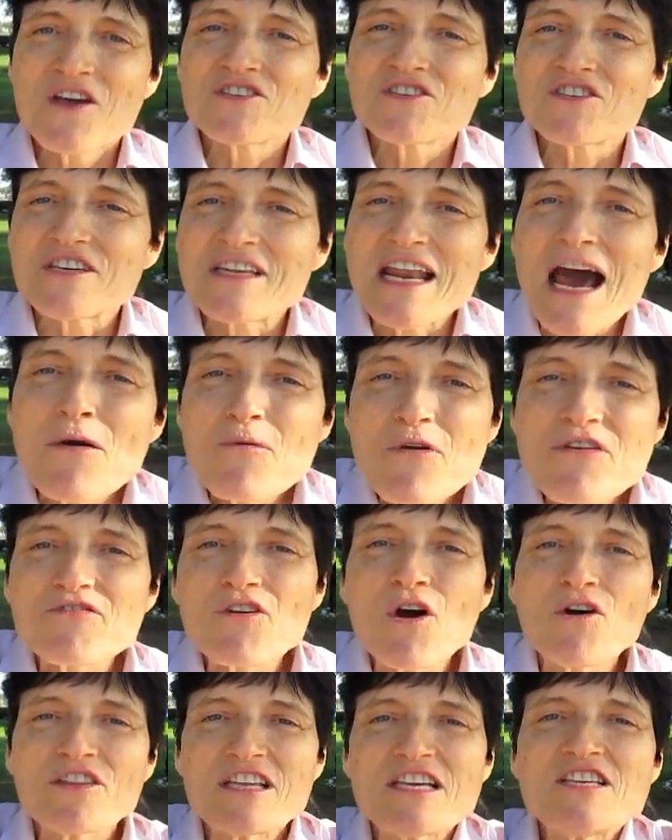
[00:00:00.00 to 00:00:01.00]
So now we've
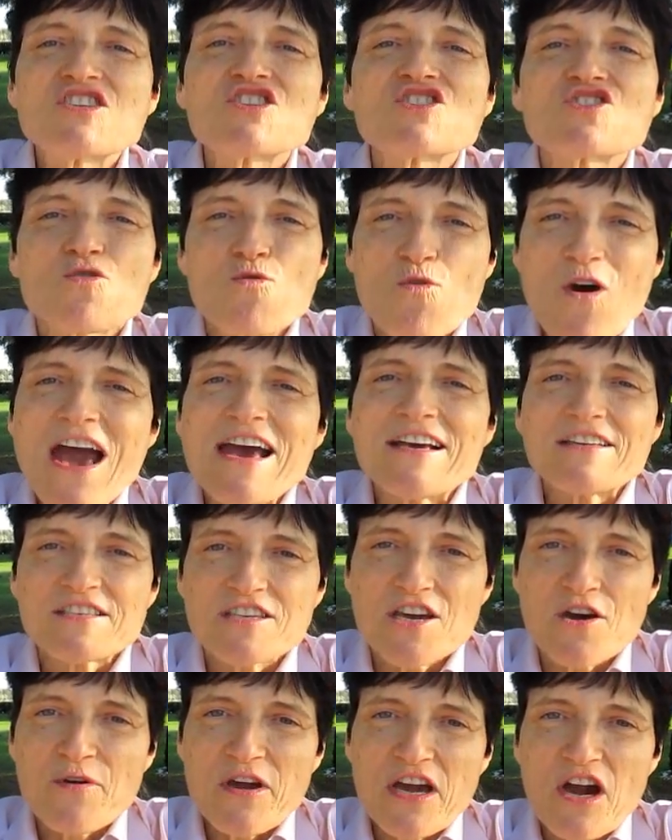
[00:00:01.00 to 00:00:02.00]
got these squares
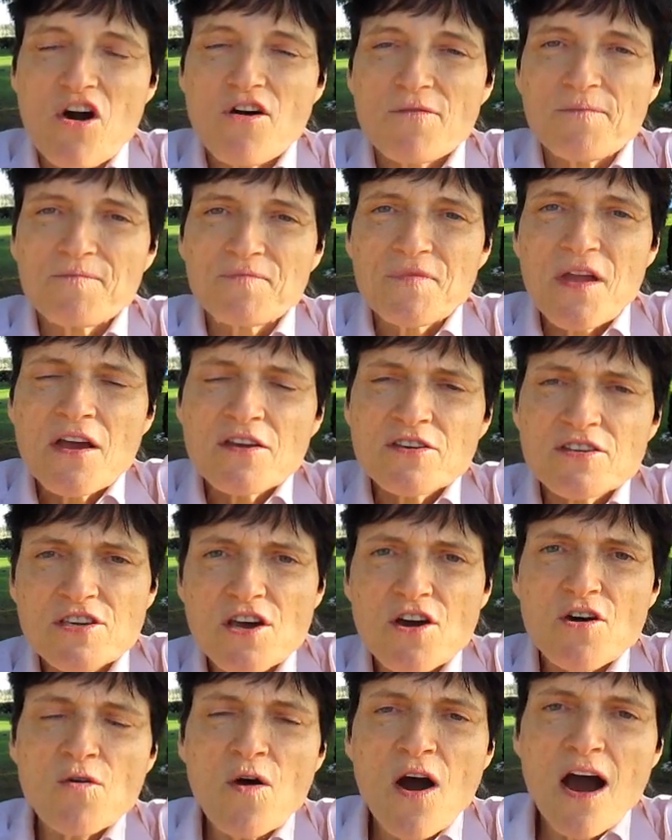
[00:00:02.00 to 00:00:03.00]
going on.
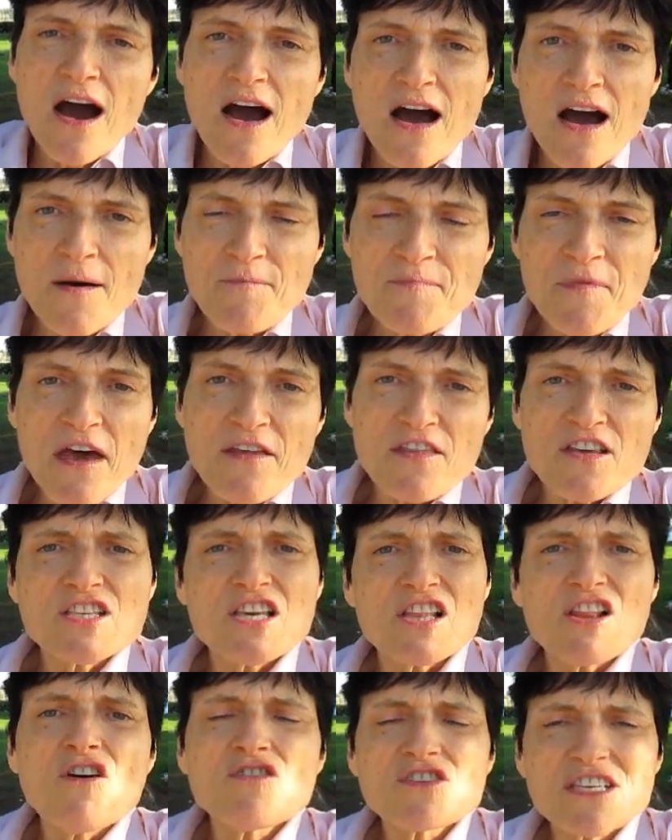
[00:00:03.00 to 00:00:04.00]
So
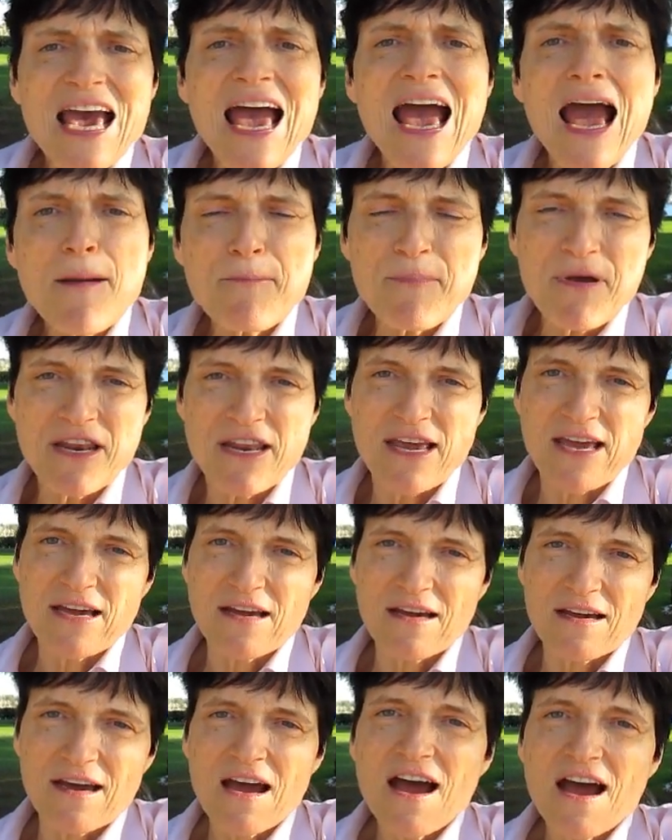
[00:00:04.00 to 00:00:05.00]
there's a lot
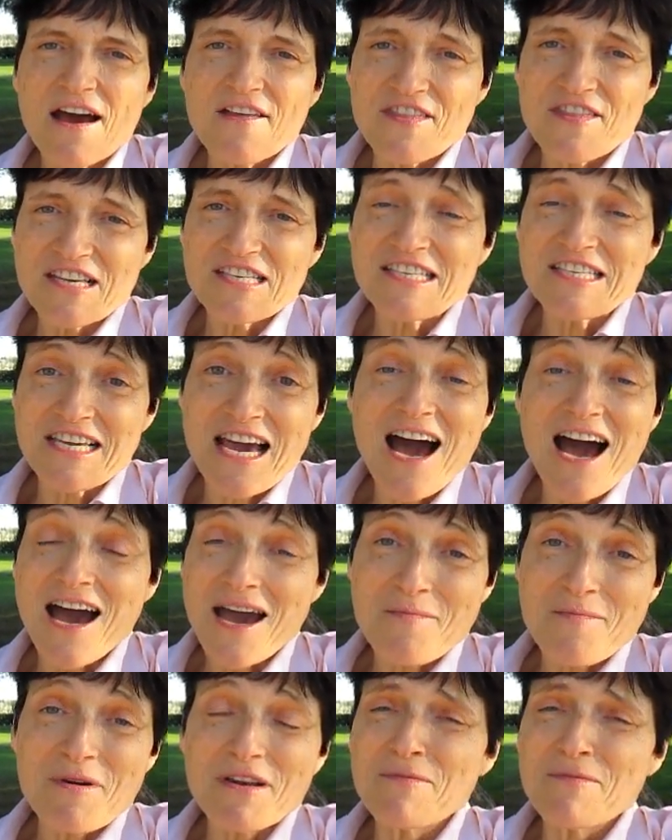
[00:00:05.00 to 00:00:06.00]
happening at this
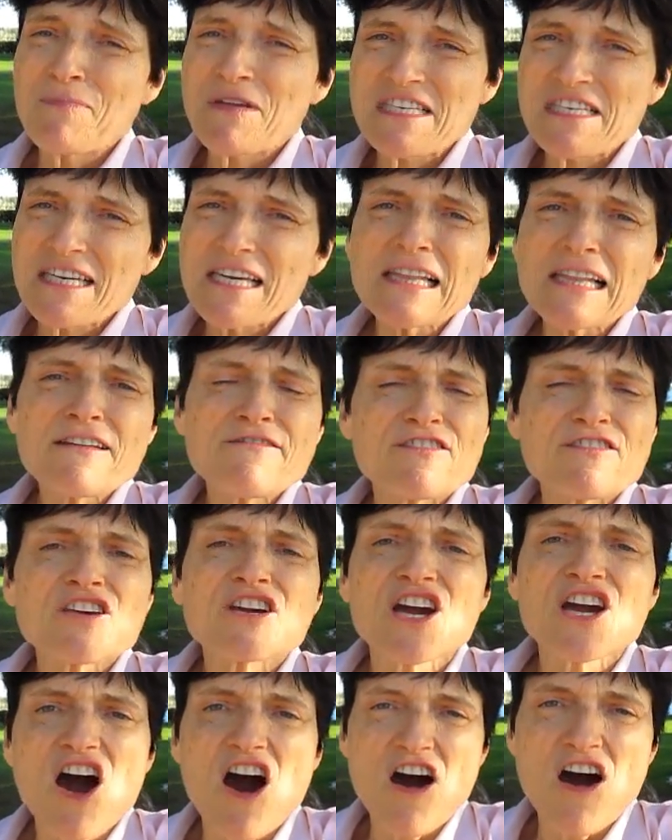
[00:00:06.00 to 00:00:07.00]
time, and particularly for the
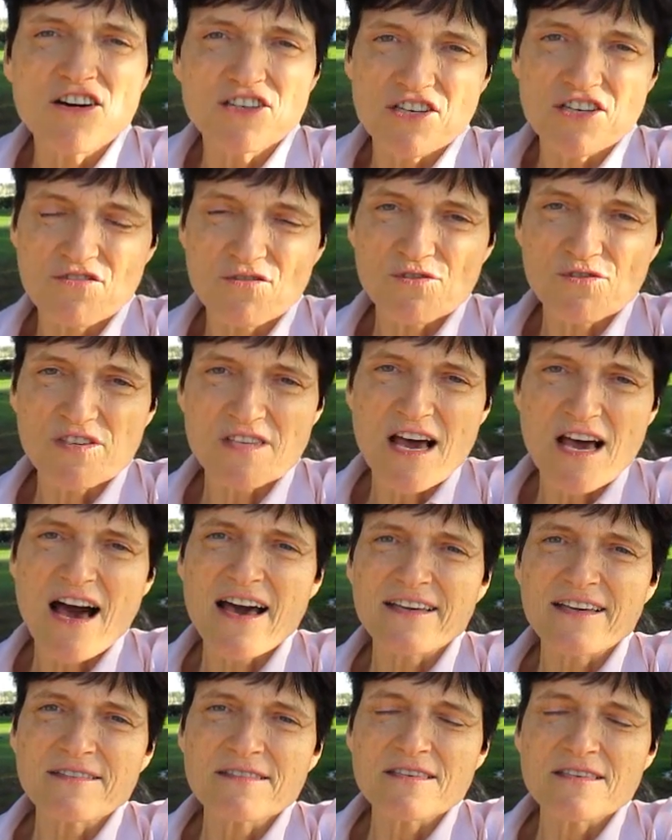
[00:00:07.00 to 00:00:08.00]
cardinal
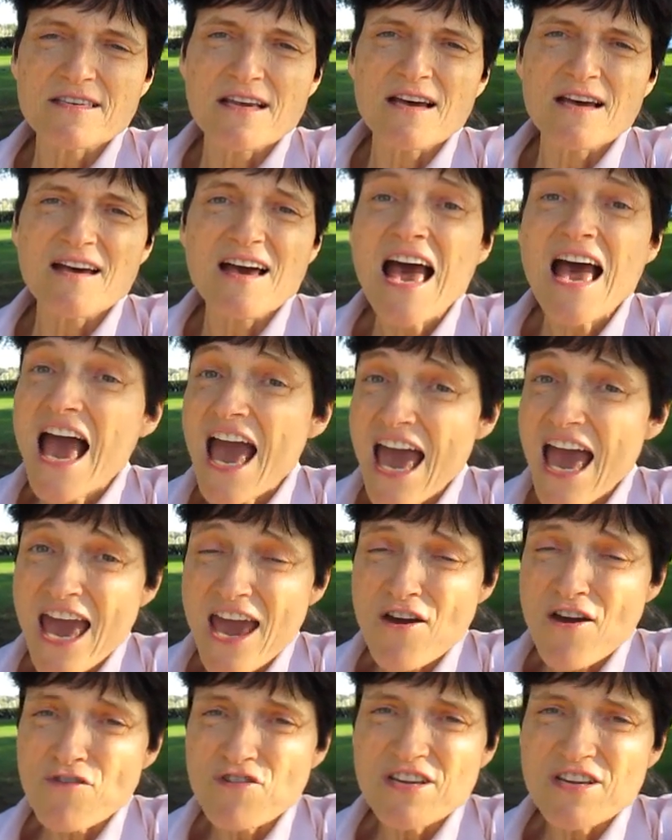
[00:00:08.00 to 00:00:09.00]
signs,
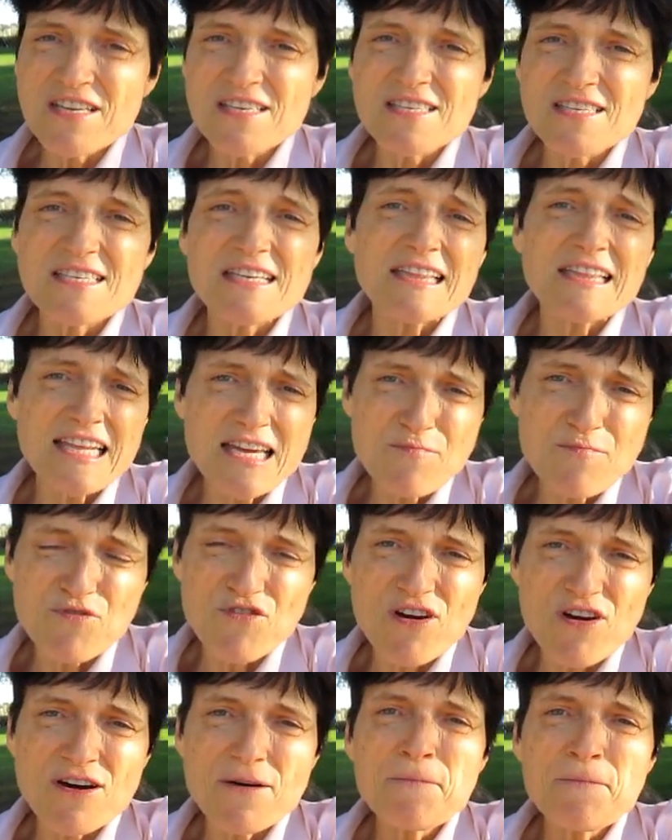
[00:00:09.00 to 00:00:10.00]
Aries,
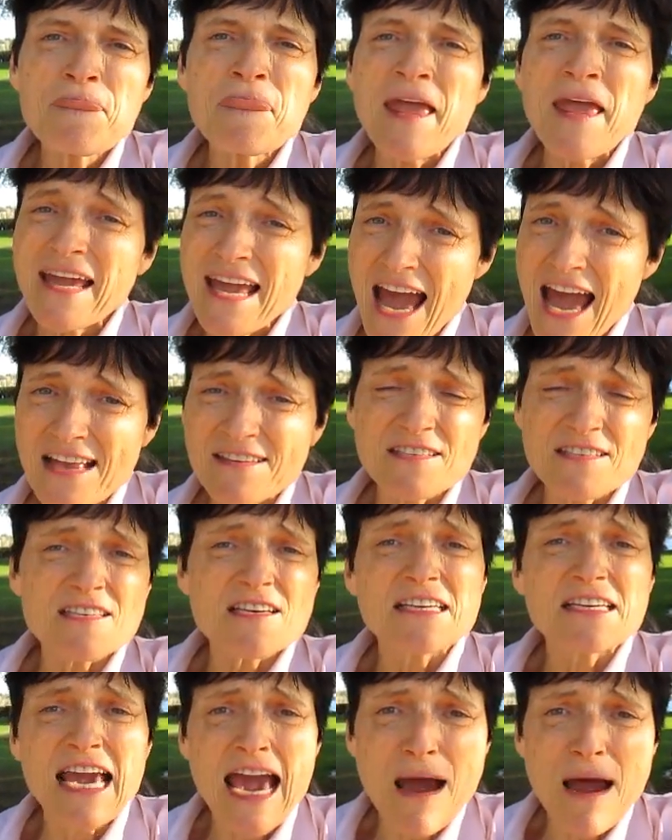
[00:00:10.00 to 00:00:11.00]
Libra,
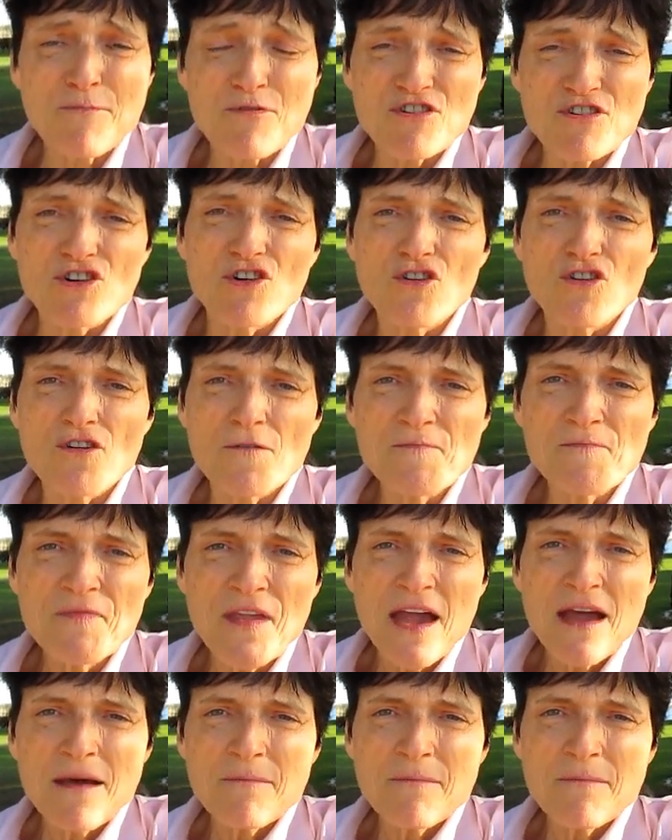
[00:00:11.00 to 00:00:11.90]
Cancer, Capricorn.